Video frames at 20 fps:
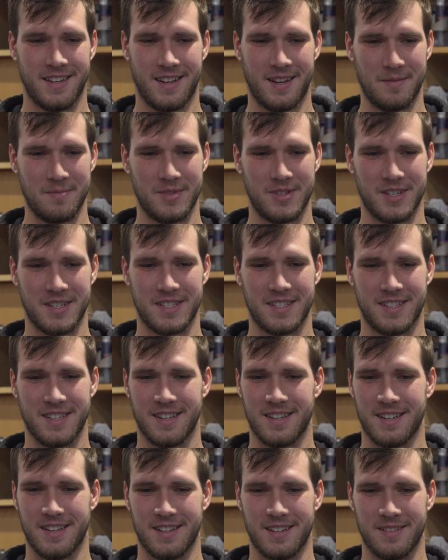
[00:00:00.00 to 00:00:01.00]
I'm just
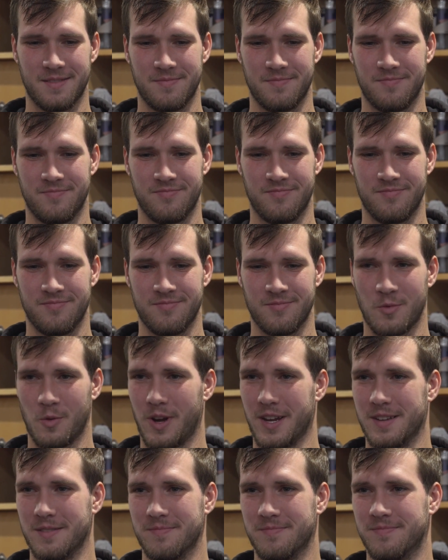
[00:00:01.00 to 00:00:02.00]
uh,
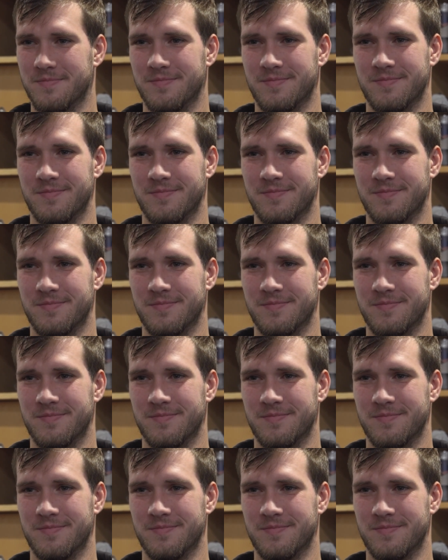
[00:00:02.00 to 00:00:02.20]
waiting.